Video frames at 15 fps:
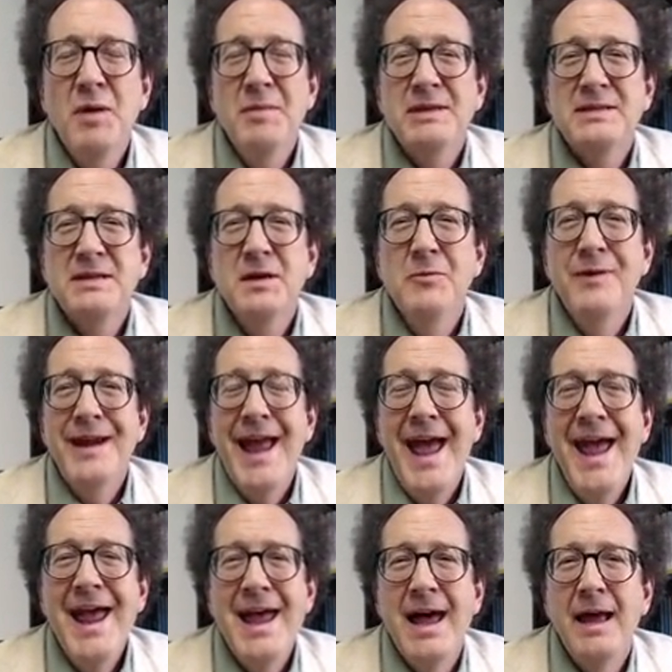premise can we
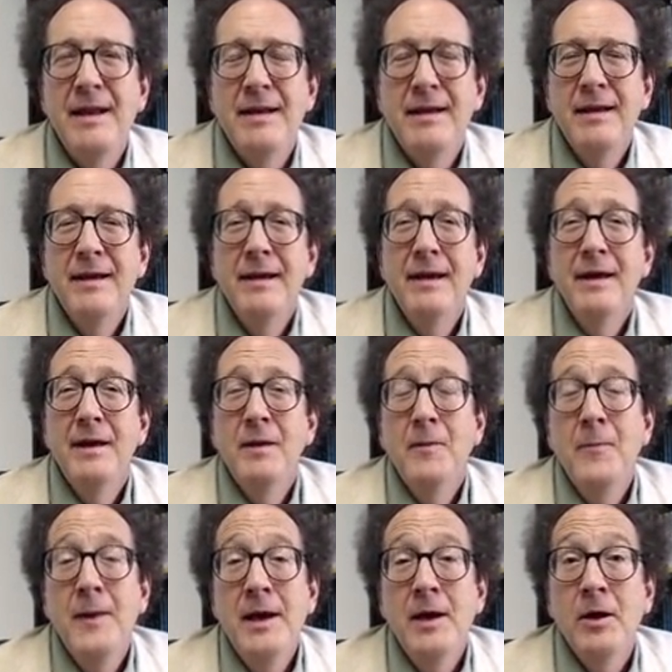add?
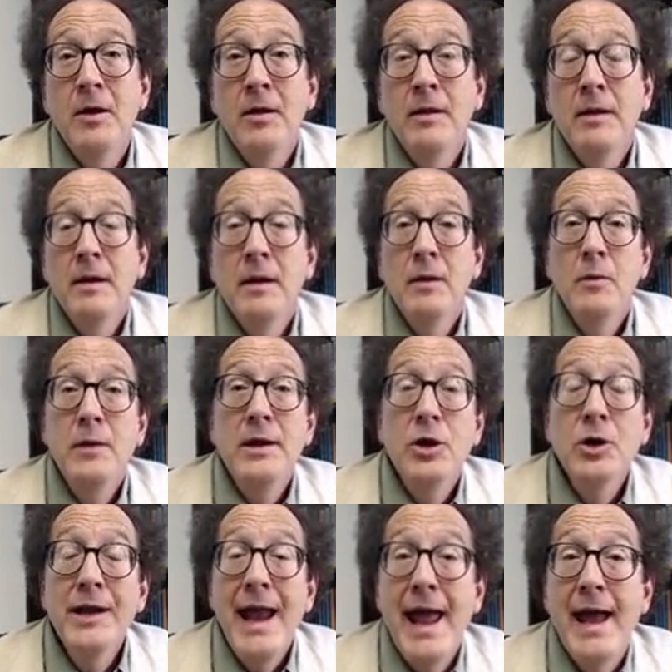Well, we
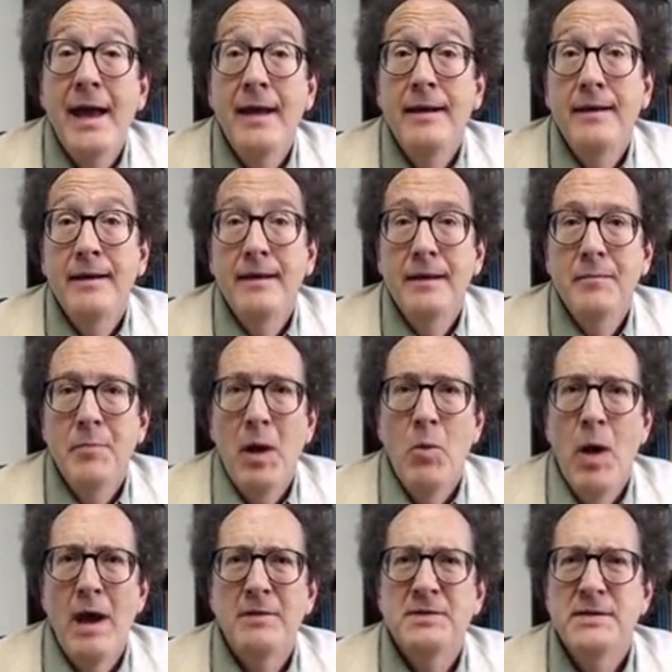could add, my
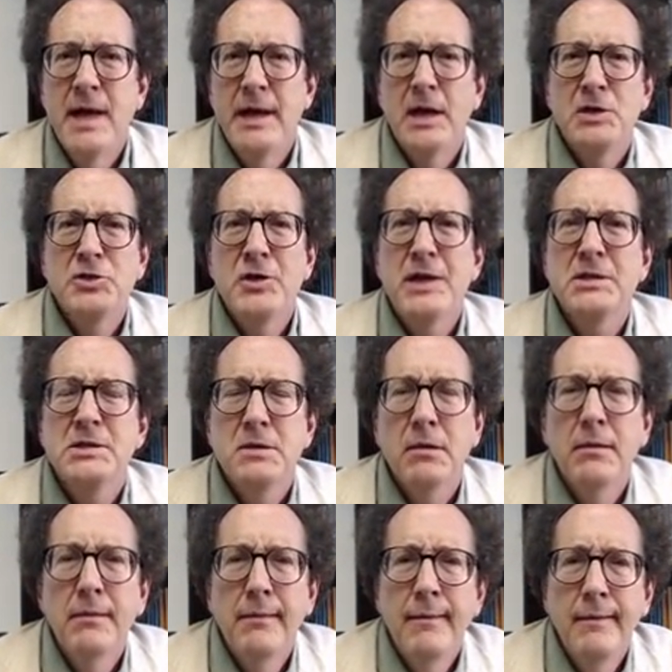wife's not a
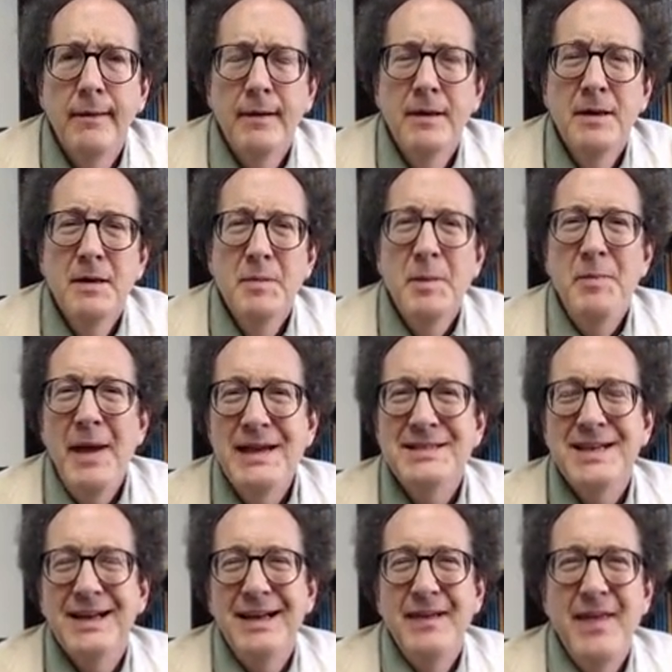trickster. But
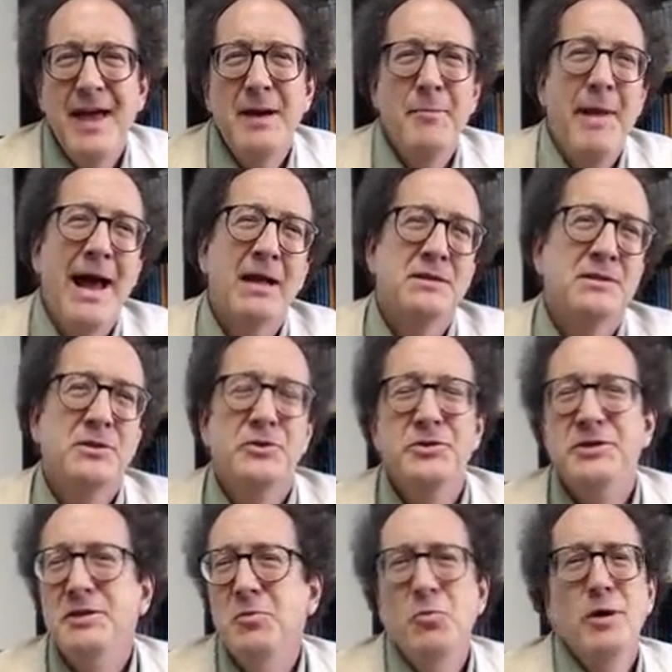basically that amounts to
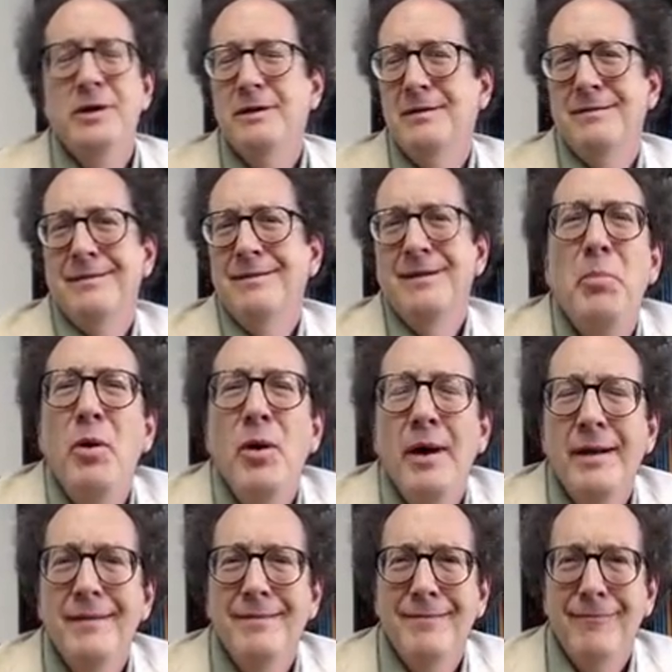she wouldn't
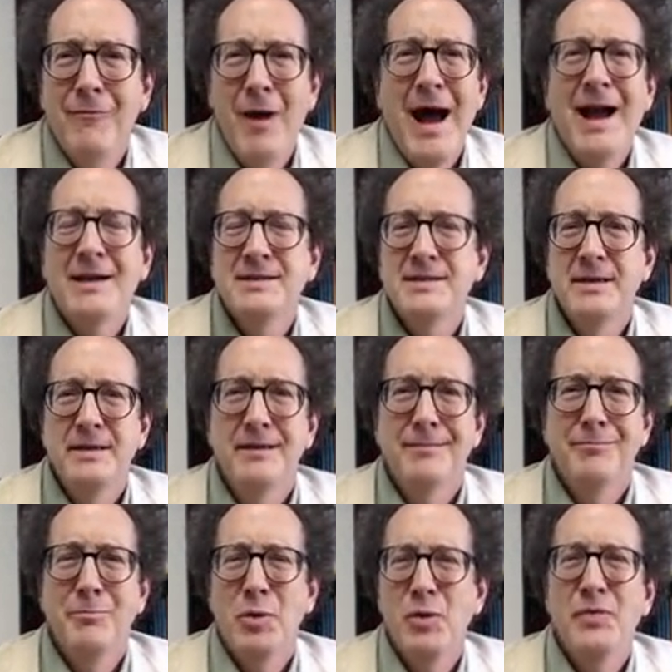put rocks in
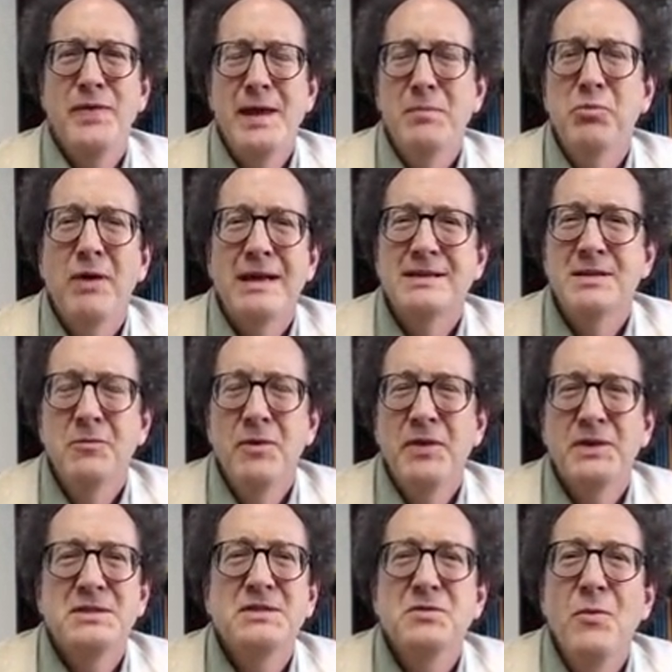a birthday present with
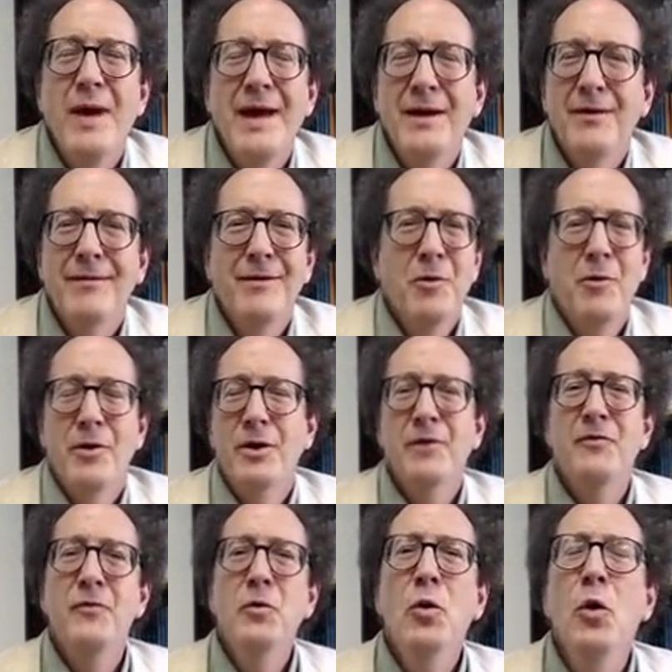a sweater in order to
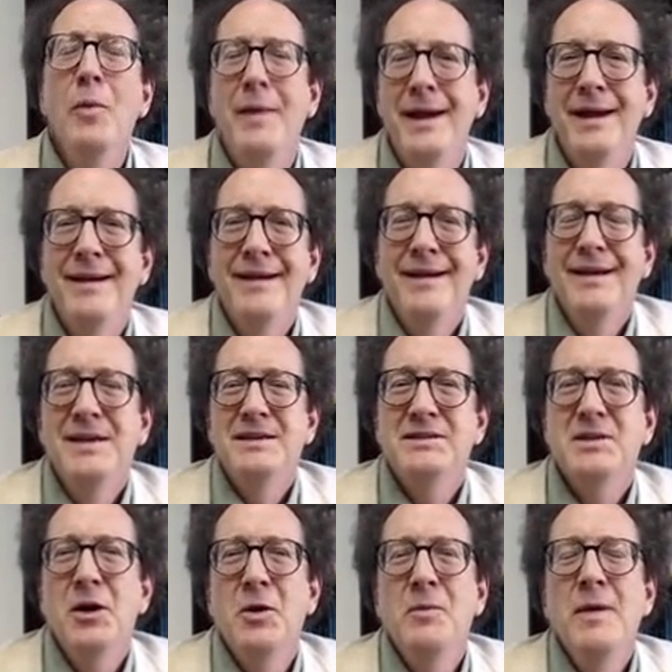fool me.
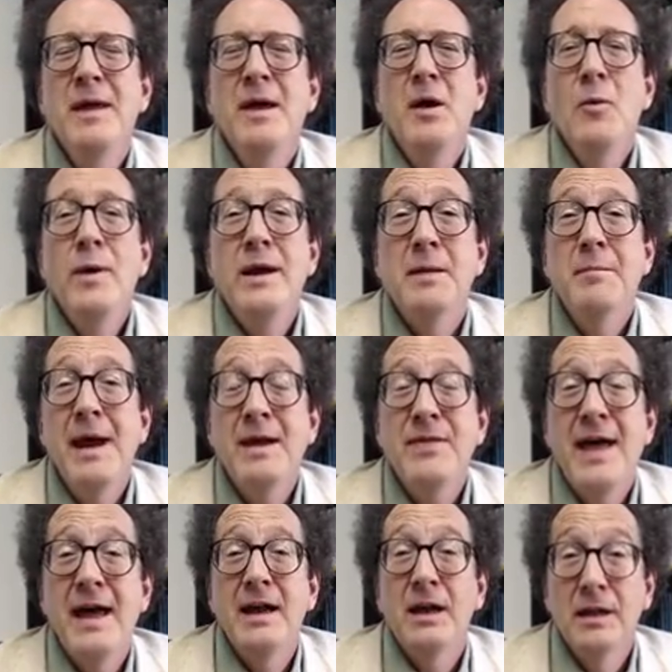So we can make
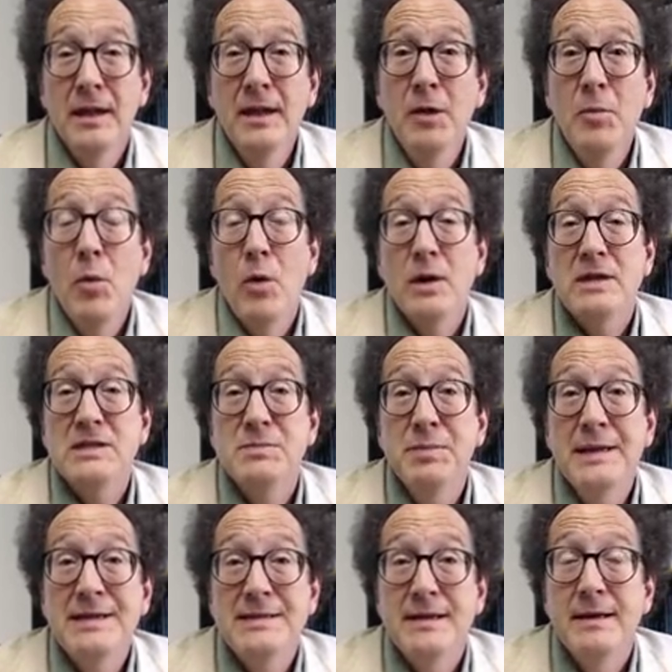that a little more
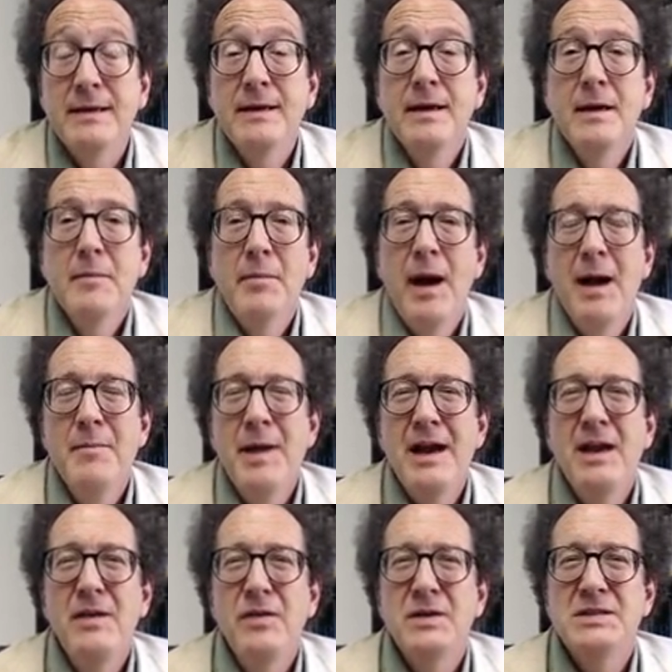explicit by
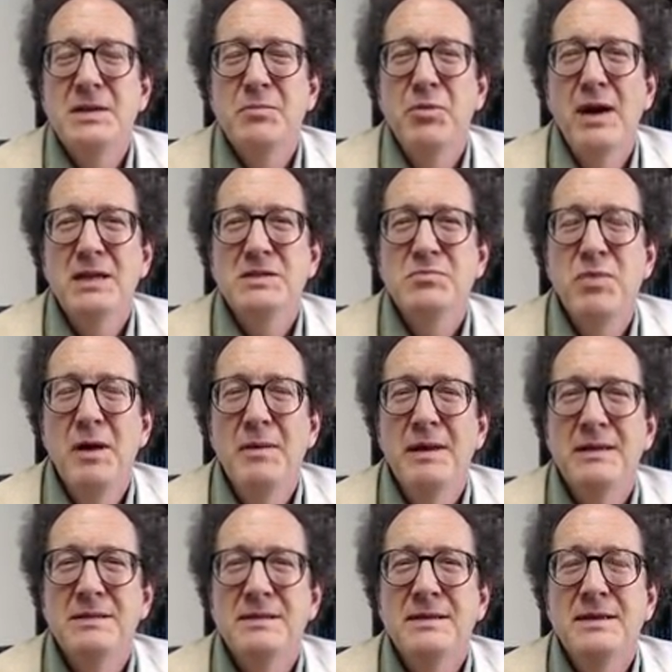making the suppressed
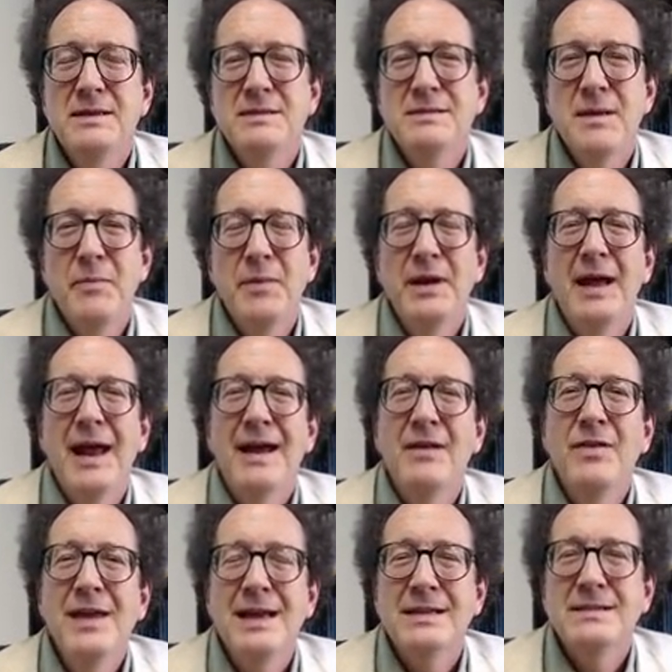premise something like
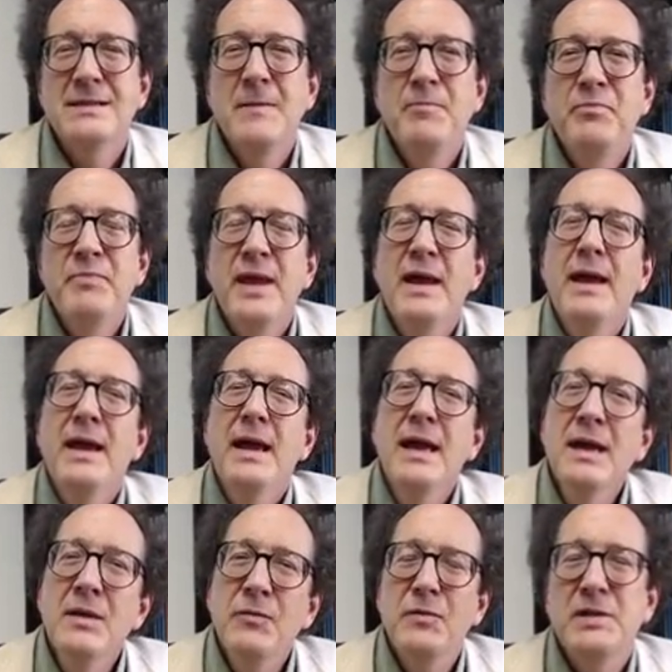this.
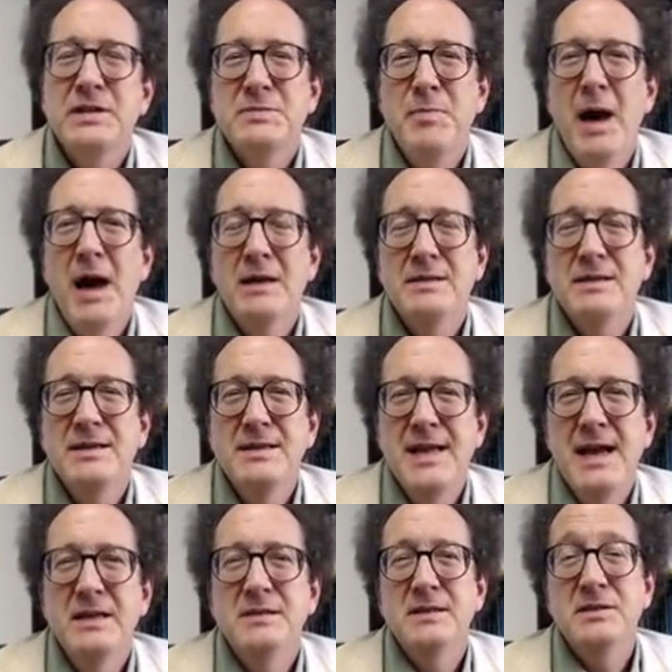If this box
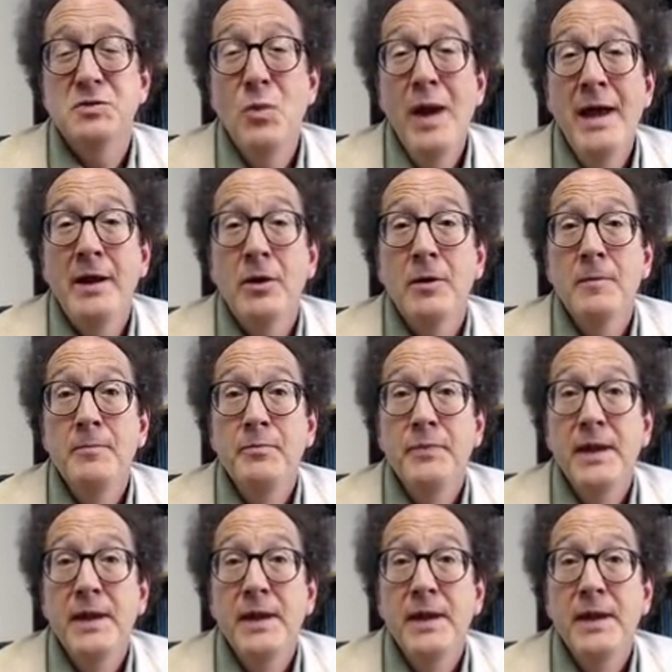contains a sweater,